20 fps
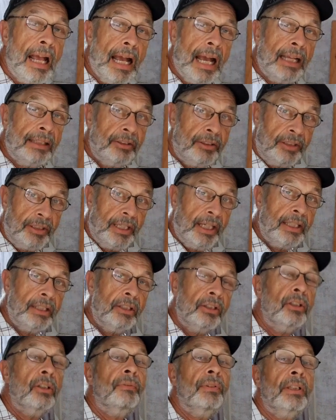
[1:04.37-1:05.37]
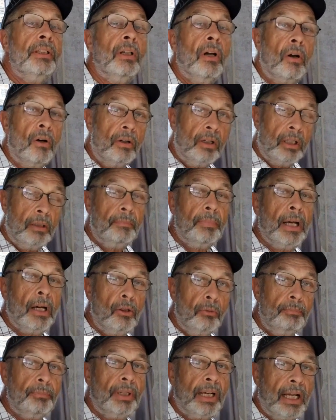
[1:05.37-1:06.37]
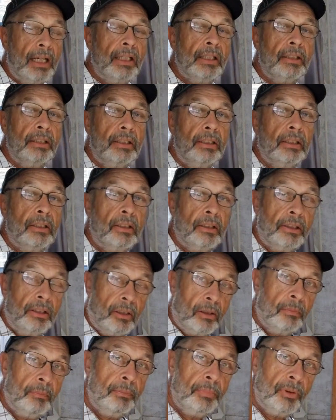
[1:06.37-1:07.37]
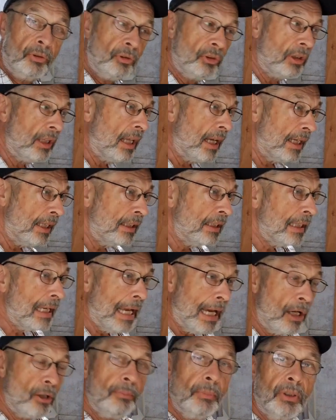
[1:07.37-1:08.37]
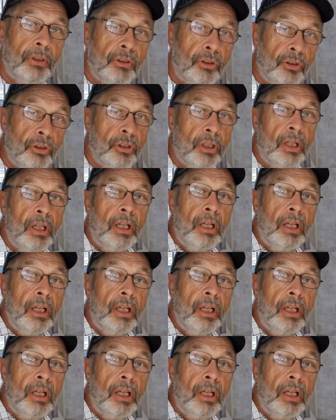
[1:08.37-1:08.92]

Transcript: At the end, we talk about practical numbers like how much